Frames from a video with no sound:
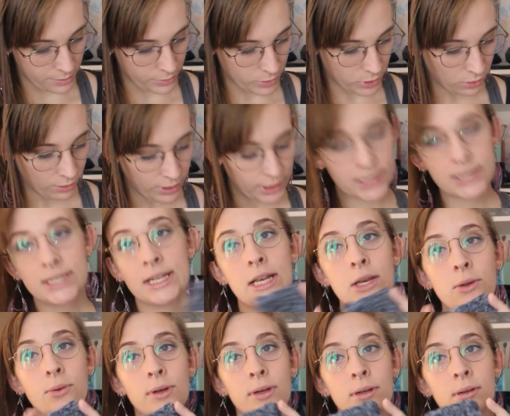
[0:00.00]
So I'm going to tell
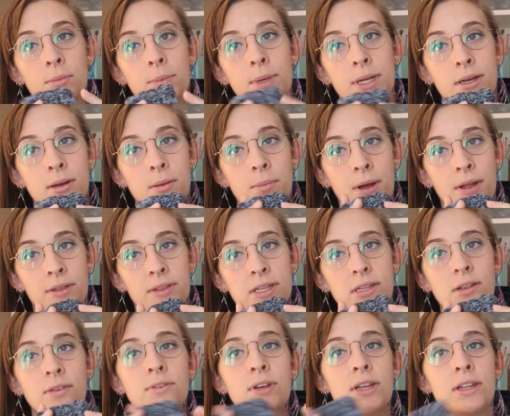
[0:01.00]
you a little bit about these.
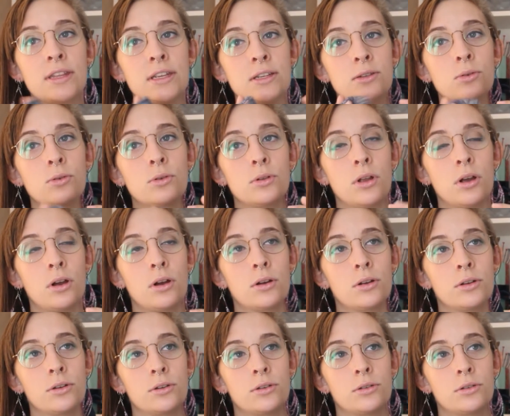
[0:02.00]
I've knit these all
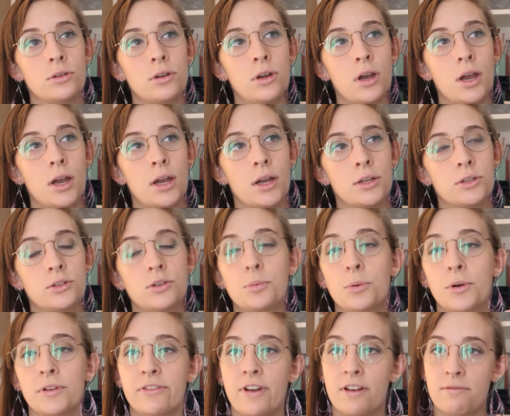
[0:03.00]
on
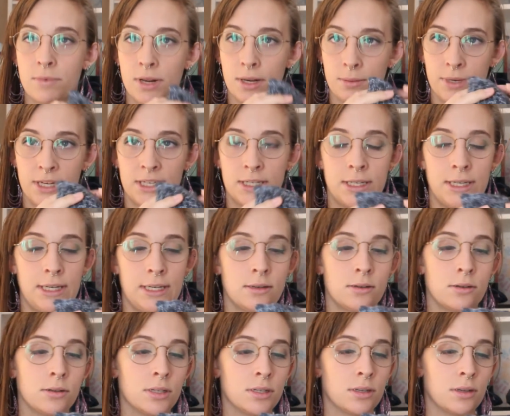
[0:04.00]
2.5mm
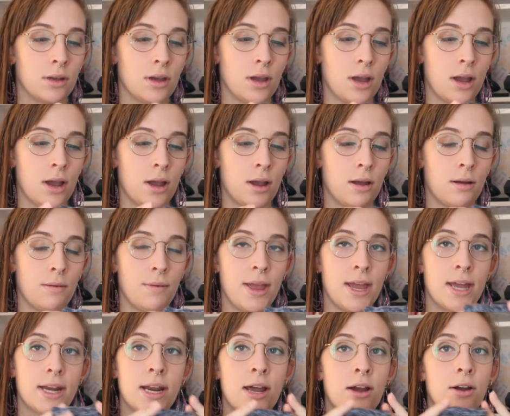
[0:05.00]
needles.
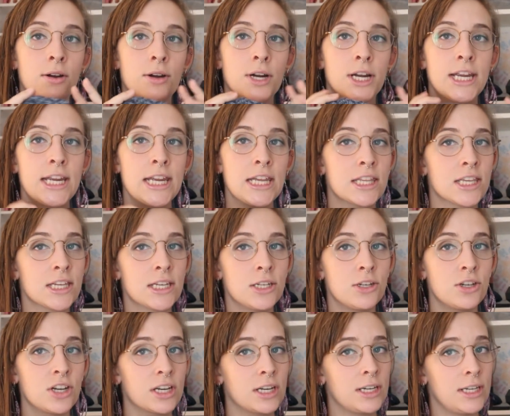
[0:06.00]
And now, Ethan,
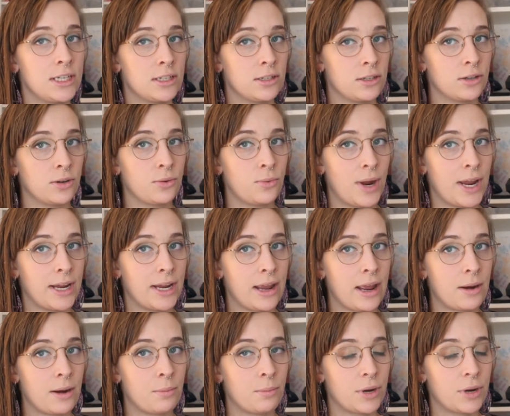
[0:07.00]
you're going to need to look away
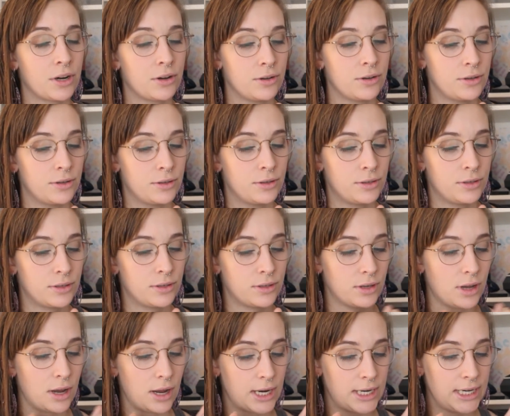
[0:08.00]
again because
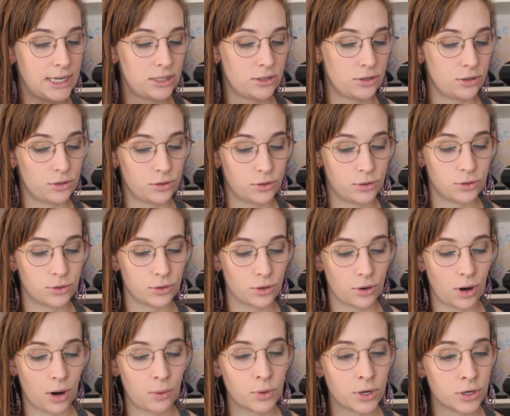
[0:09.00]
I
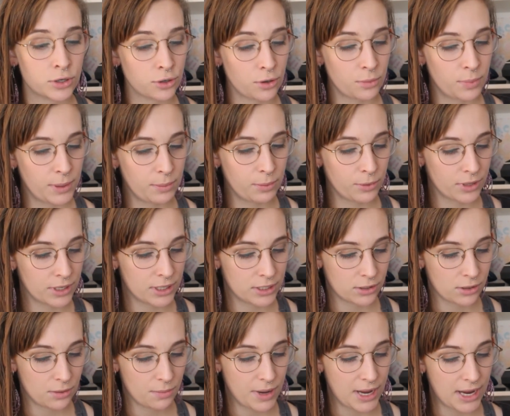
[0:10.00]
want to show people this
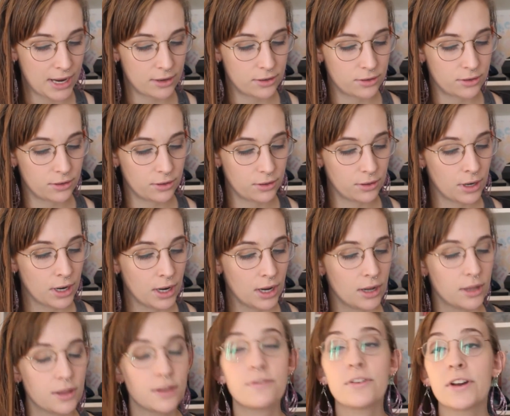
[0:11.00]
compared to
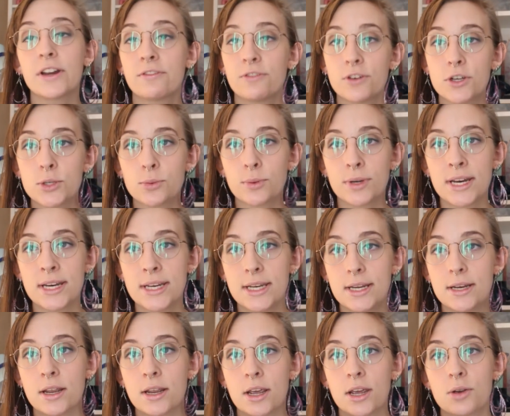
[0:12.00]
the very first one I
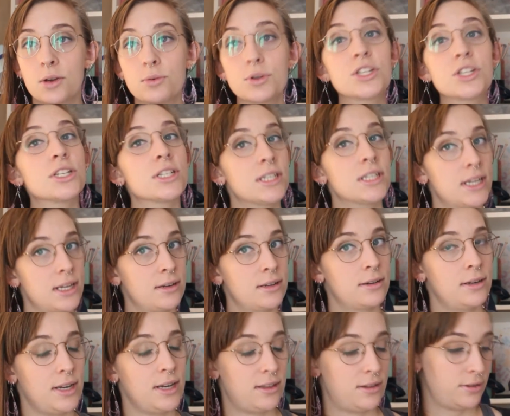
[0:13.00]
did, which is in
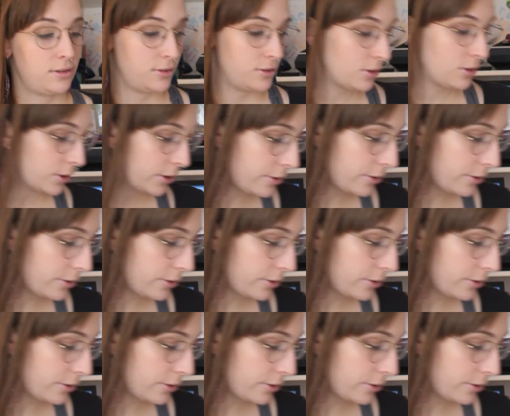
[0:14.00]
Ethan's sock